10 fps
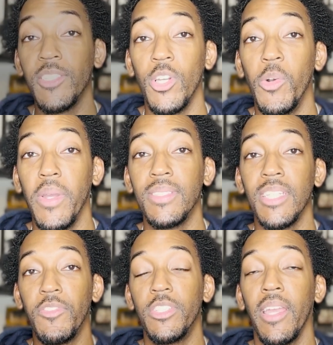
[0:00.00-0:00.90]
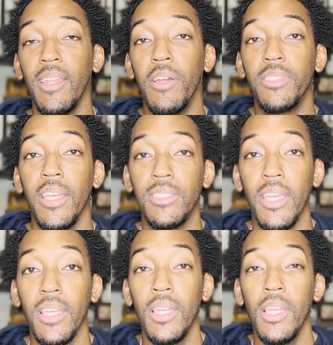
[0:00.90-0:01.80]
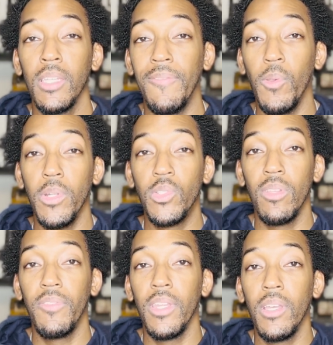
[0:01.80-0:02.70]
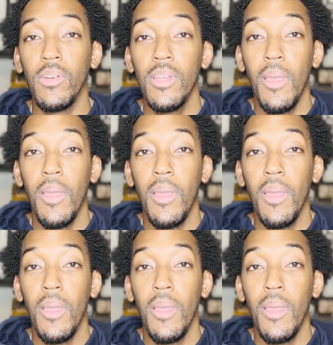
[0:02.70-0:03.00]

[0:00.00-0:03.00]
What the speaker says: always, thanks for checking out Tate's Take. If you enjoyed the video,